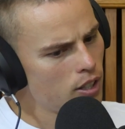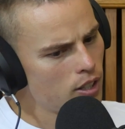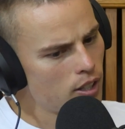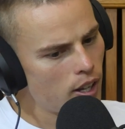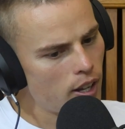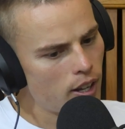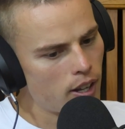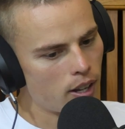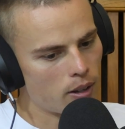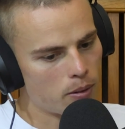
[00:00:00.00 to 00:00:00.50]

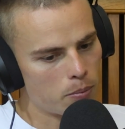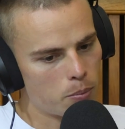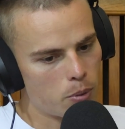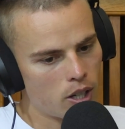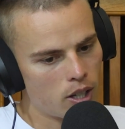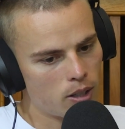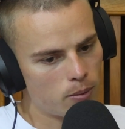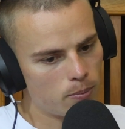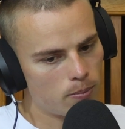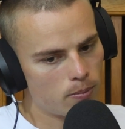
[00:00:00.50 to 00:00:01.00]
Yeah,
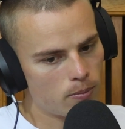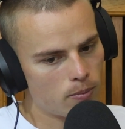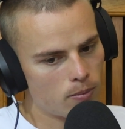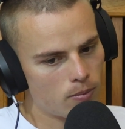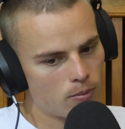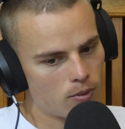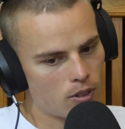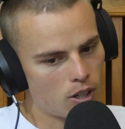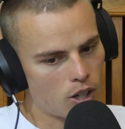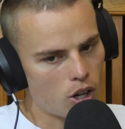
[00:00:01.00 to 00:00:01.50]
but
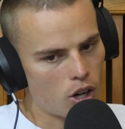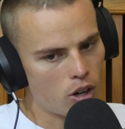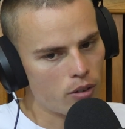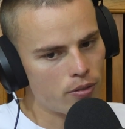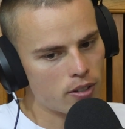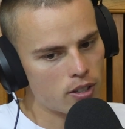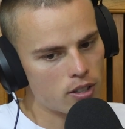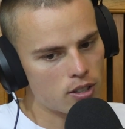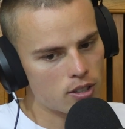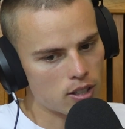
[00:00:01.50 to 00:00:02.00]

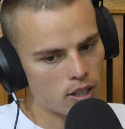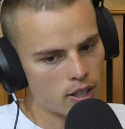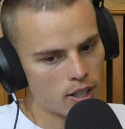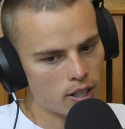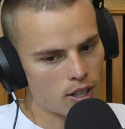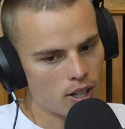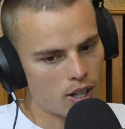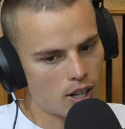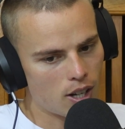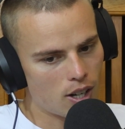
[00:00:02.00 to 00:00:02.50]

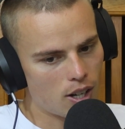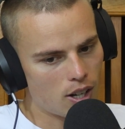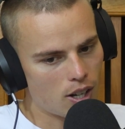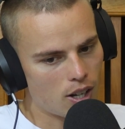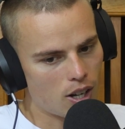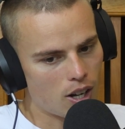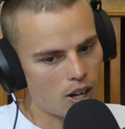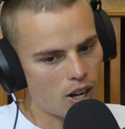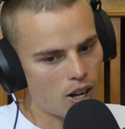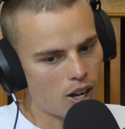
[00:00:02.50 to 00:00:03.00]
obviously
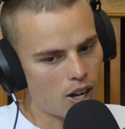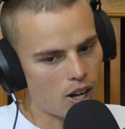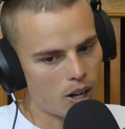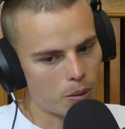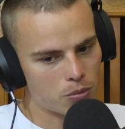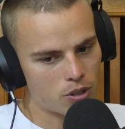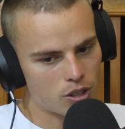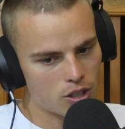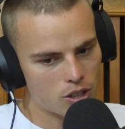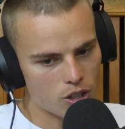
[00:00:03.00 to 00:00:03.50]

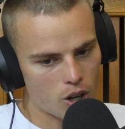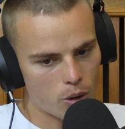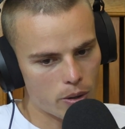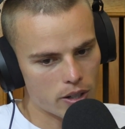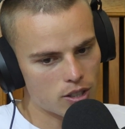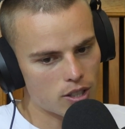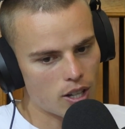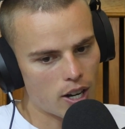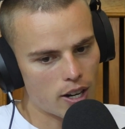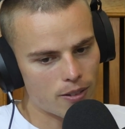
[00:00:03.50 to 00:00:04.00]
I'm so
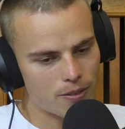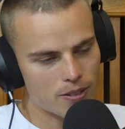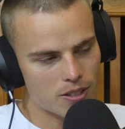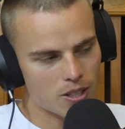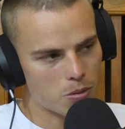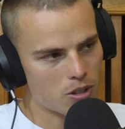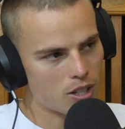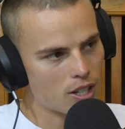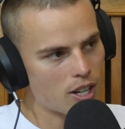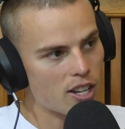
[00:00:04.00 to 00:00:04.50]
excited for
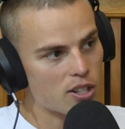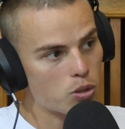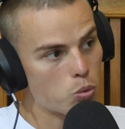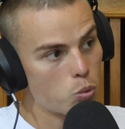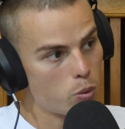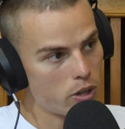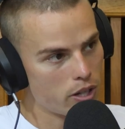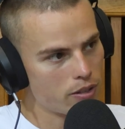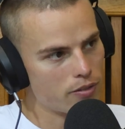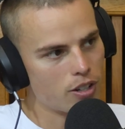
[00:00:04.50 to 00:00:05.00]
some of the guests
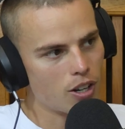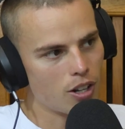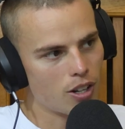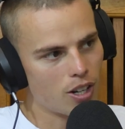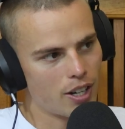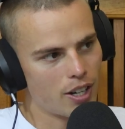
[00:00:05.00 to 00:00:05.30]
we've got